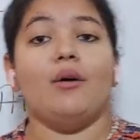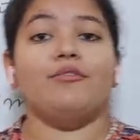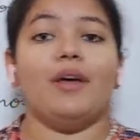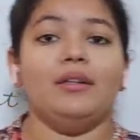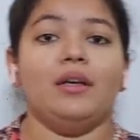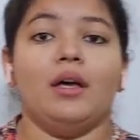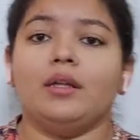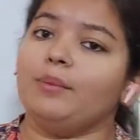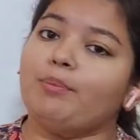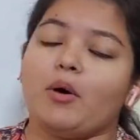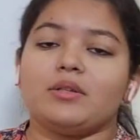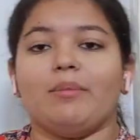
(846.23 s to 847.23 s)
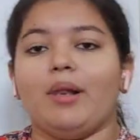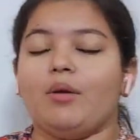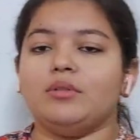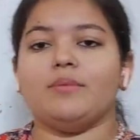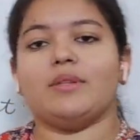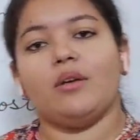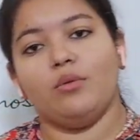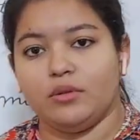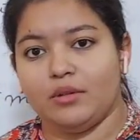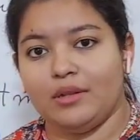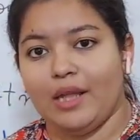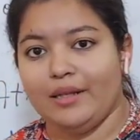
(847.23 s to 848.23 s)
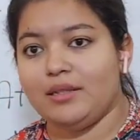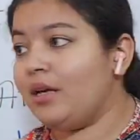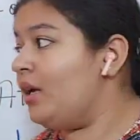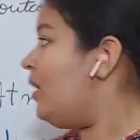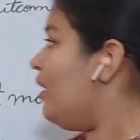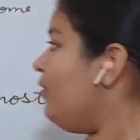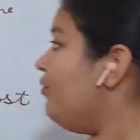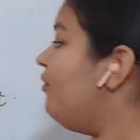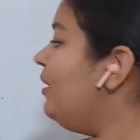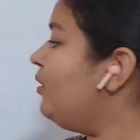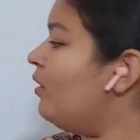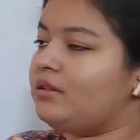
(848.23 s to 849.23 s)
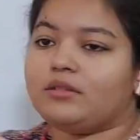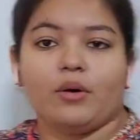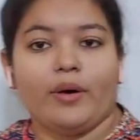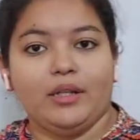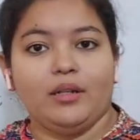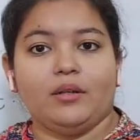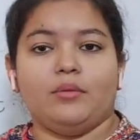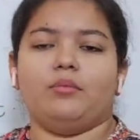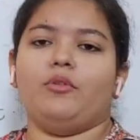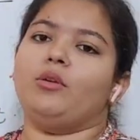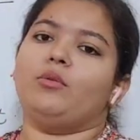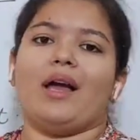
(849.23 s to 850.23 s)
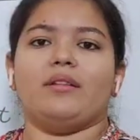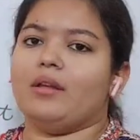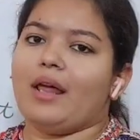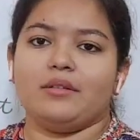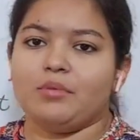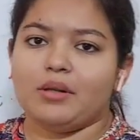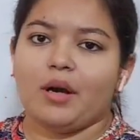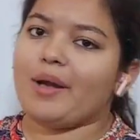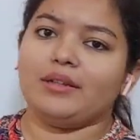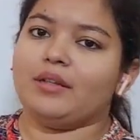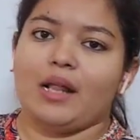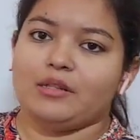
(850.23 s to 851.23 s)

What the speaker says: When the possible outcomes are known, that if we toss a coin, we know either heads will come, either